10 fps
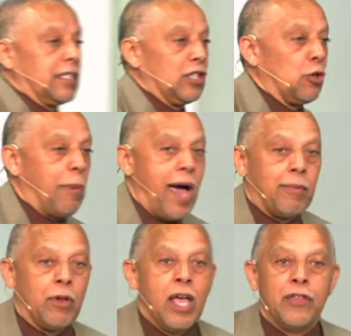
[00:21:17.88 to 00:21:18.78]
in your
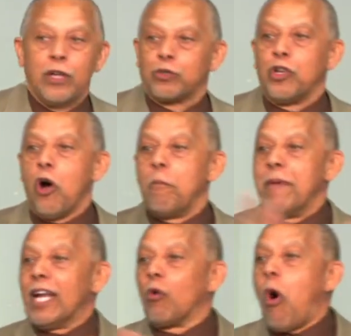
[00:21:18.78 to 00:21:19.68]
Bible. There's no
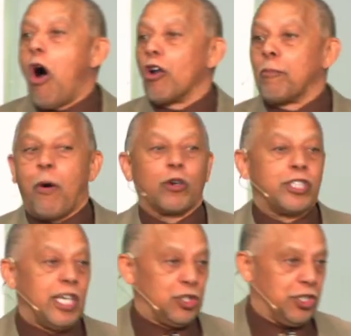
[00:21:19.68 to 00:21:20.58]
middle wall of
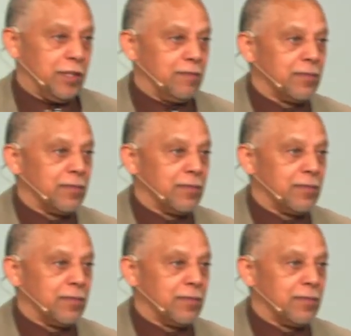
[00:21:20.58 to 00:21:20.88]
partition.